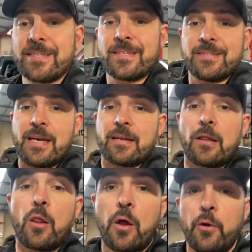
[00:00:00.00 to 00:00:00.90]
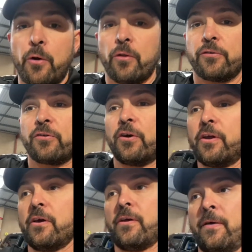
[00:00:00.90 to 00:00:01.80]
the exact load on the
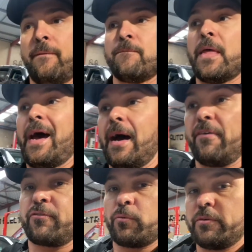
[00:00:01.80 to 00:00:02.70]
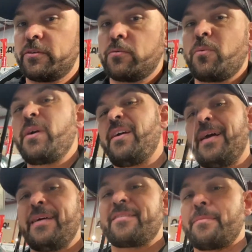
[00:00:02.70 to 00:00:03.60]
circuit afterwards. We
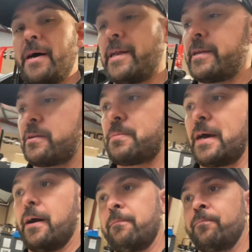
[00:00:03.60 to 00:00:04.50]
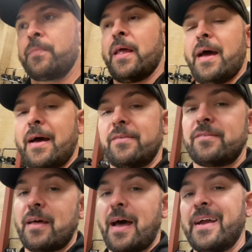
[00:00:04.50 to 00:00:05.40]
estimated at about
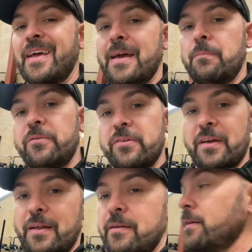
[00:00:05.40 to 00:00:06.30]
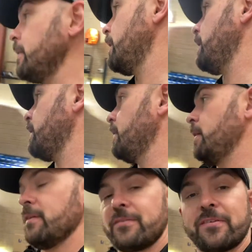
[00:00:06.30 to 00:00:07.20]
8 amps, and yeah,
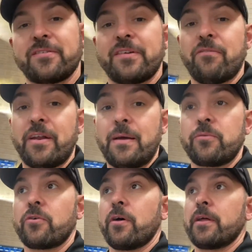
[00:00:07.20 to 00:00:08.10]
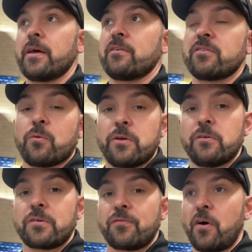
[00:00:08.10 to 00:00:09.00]
this is 7 amps right there. So we
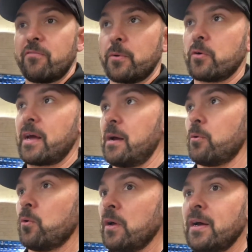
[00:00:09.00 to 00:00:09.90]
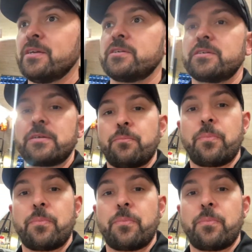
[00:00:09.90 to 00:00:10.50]
use a 5mm cable just to